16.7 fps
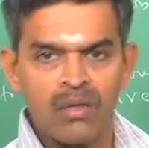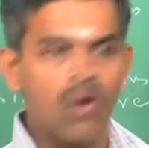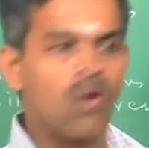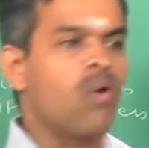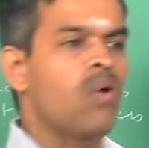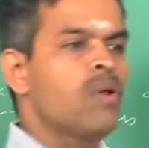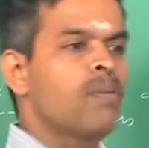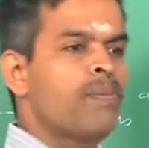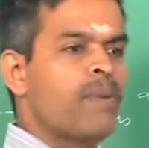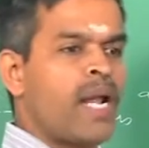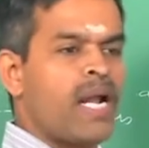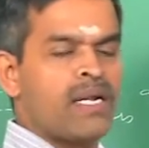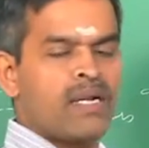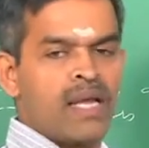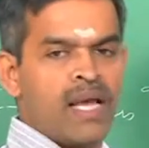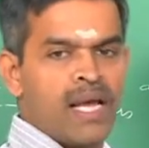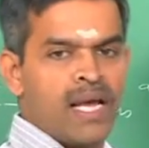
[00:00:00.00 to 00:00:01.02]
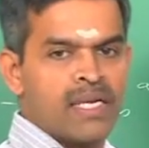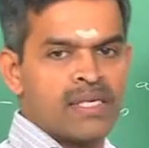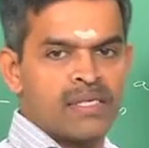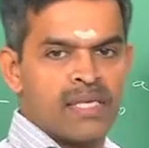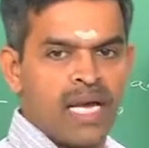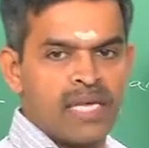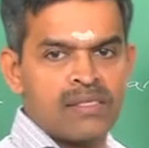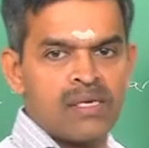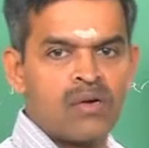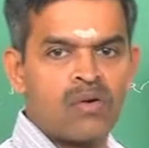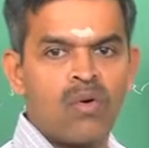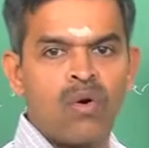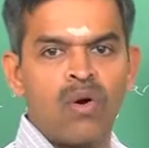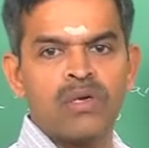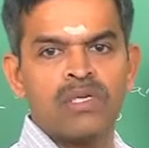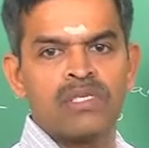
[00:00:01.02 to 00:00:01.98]
the whole plant has as a
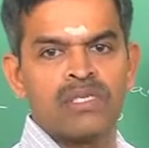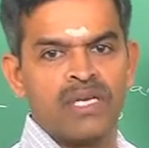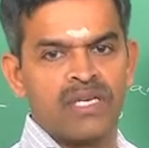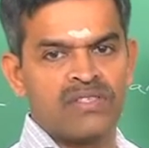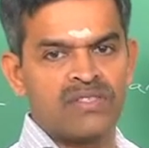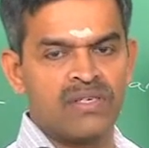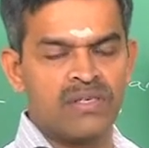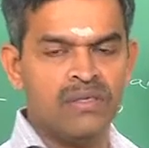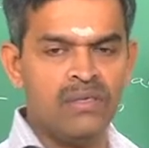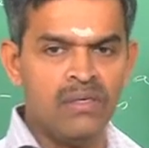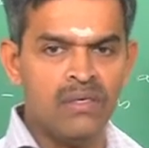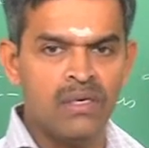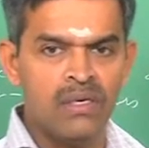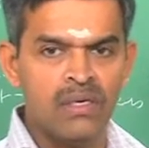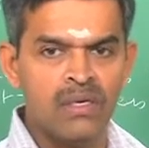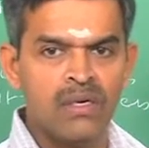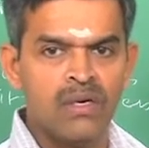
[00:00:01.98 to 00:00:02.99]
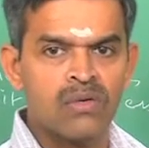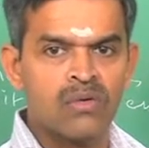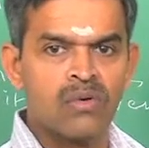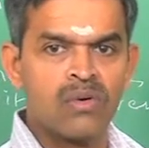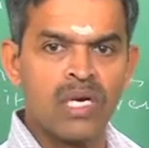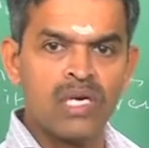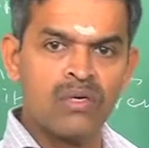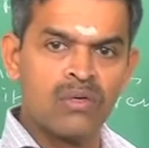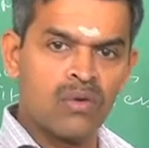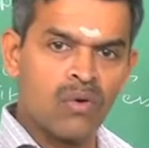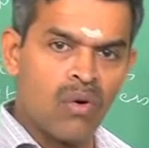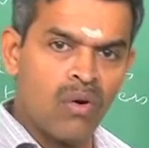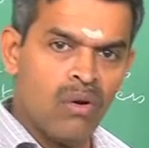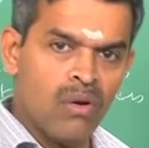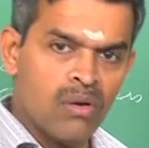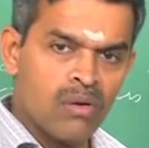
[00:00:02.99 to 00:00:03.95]
coordination to
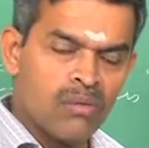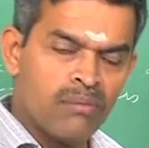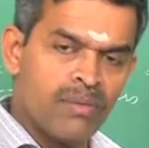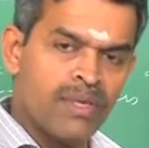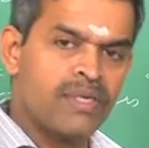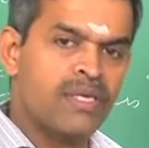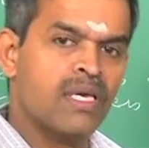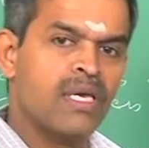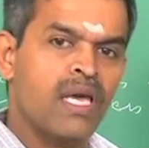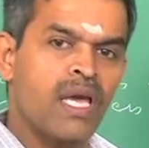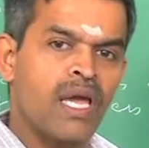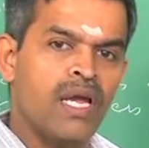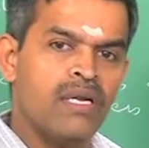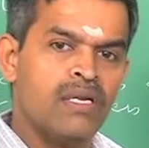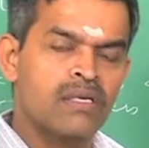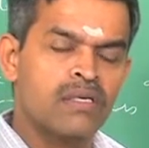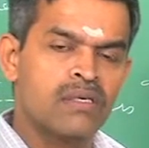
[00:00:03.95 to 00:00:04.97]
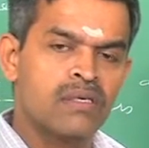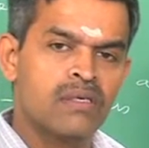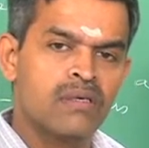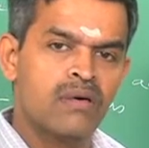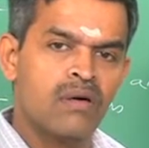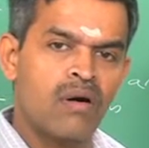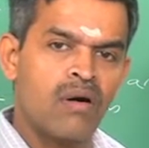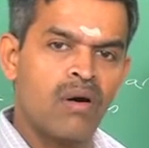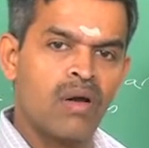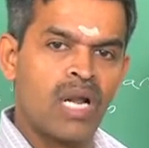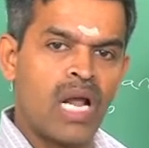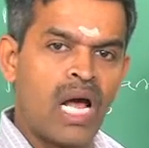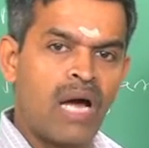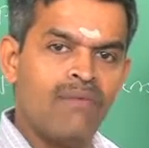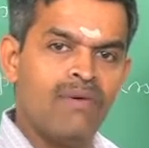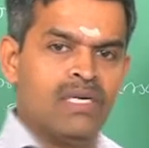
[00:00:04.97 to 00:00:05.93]
control, mitigate or
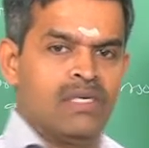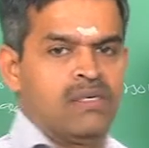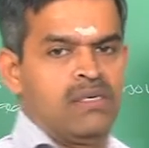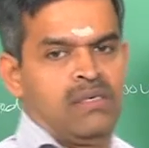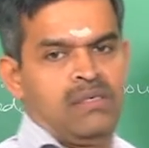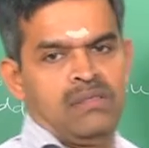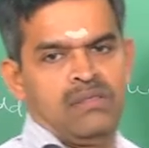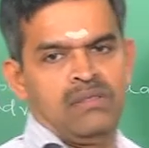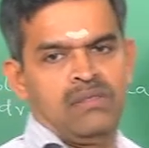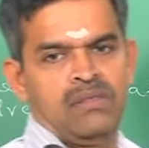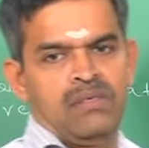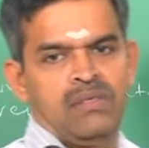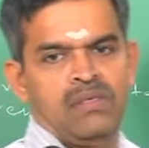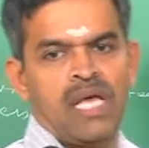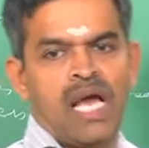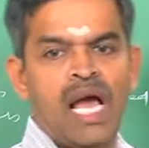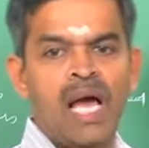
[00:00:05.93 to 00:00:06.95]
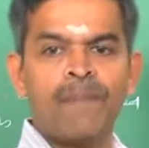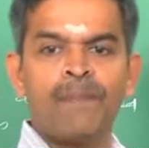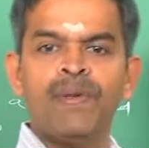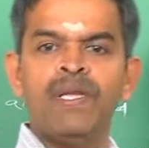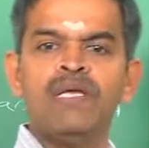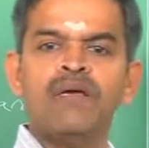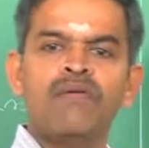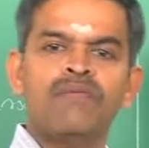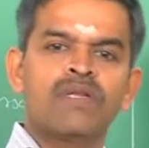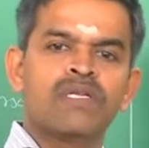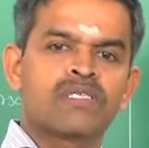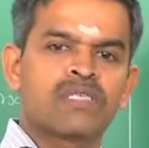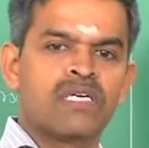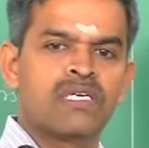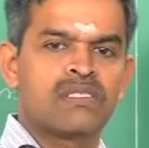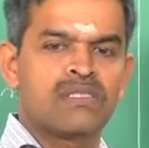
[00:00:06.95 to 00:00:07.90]
avert the happening of the
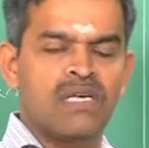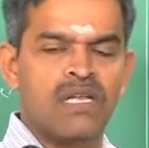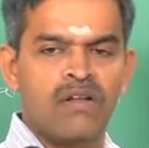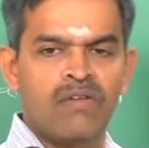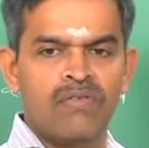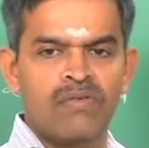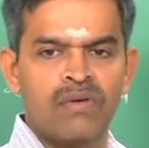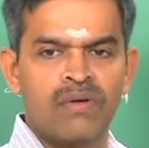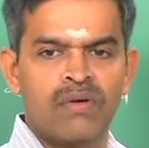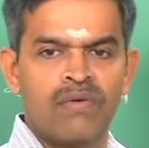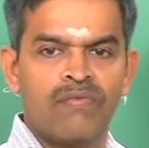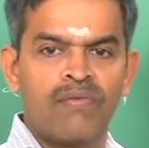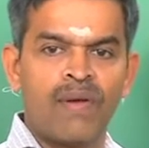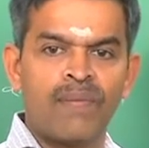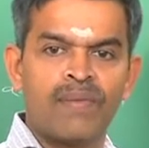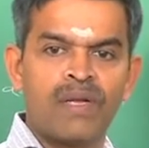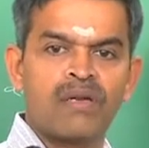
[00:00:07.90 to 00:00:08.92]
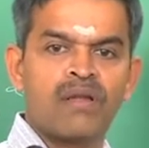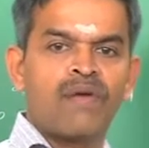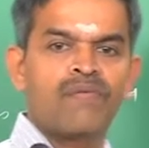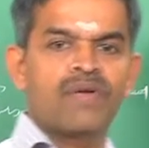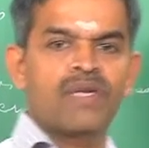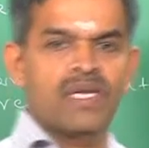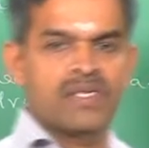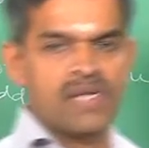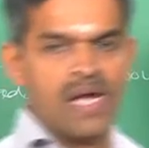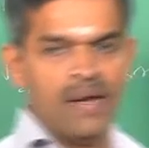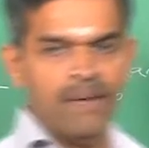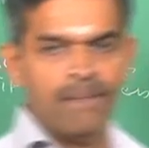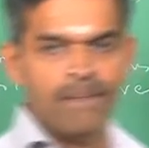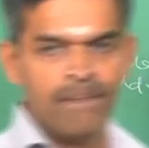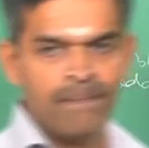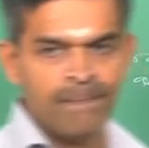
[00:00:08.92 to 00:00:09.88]
risk itself from the tough and hazard.
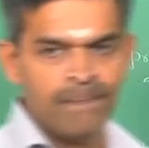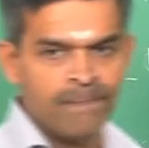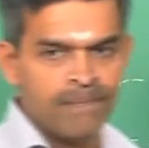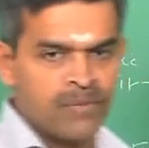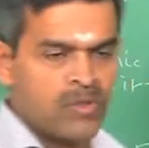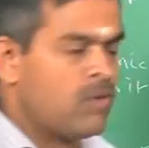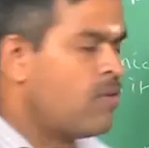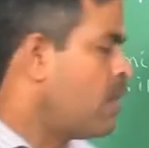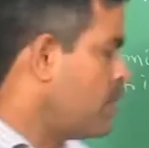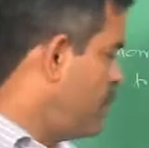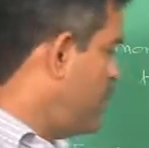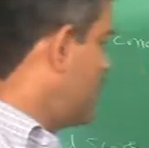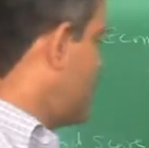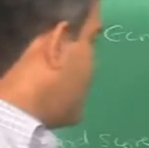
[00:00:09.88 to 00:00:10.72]
So, what we